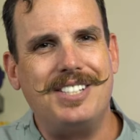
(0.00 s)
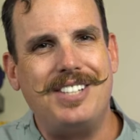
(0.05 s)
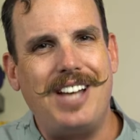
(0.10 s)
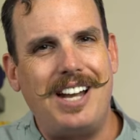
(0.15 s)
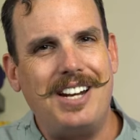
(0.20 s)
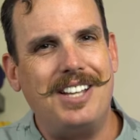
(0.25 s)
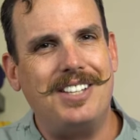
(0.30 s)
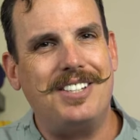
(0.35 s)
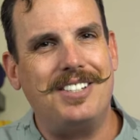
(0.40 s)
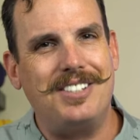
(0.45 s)
does
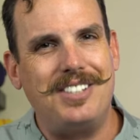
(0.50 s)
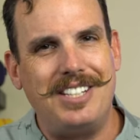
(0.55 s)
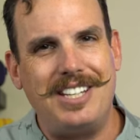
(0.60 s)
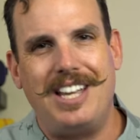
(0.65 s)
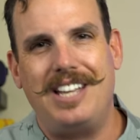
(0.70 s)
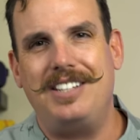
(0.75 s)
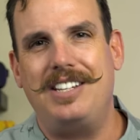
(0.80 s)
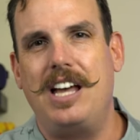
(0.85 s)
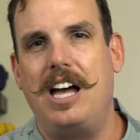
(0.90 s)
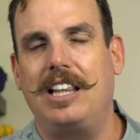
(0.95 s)
not
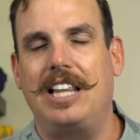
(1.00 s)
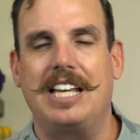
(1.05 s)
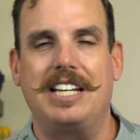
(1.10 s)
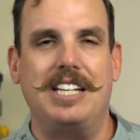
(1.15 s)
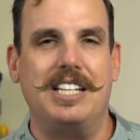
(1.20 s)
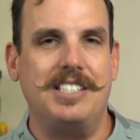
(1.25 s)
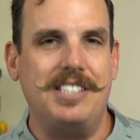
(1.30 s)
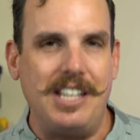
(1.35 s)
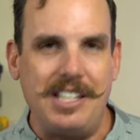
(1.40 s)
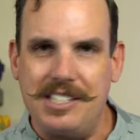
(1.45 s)

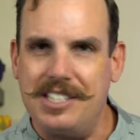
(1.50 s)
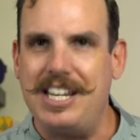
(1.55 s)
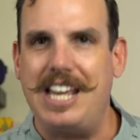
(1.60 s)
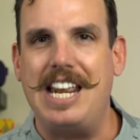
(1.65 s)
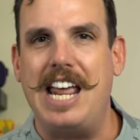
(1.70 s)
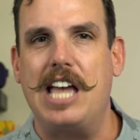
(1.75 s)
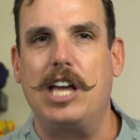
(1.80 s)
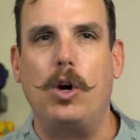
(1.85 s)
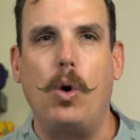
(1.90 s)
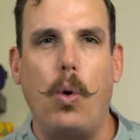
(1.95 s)

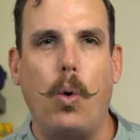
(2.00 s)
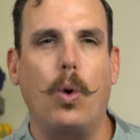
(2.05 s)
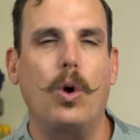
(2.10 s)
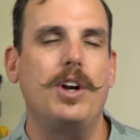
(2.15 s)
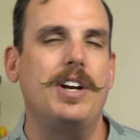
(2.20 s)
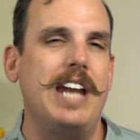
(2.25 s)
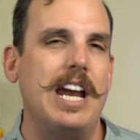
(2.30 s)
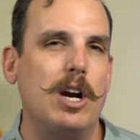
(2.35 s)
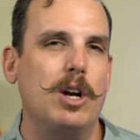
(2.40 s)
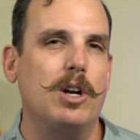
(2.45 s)
necessitate a
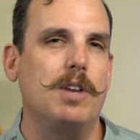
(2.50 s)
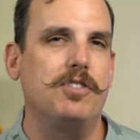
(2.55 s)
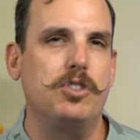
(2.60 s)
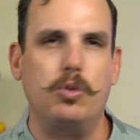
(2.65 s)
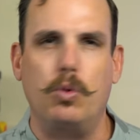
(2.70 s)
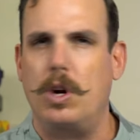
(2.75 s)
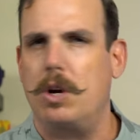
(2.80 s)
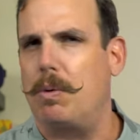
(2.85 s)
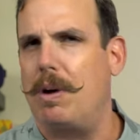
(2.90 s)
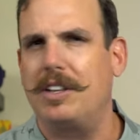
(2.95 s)
core narrative
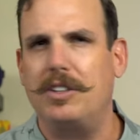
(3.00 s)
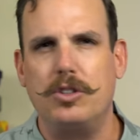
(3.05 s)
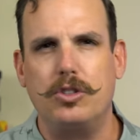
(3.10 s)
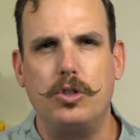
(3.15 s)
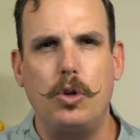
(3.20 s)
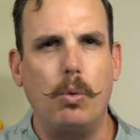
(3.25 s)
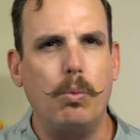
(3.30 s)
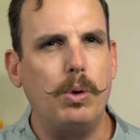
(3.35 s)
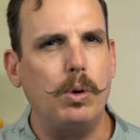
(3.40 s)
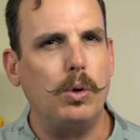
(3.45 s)
story, right?
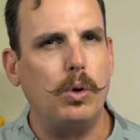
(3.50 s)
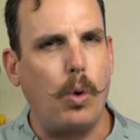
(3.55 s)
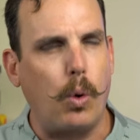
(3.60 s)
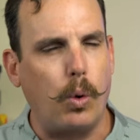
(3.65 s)
There's no real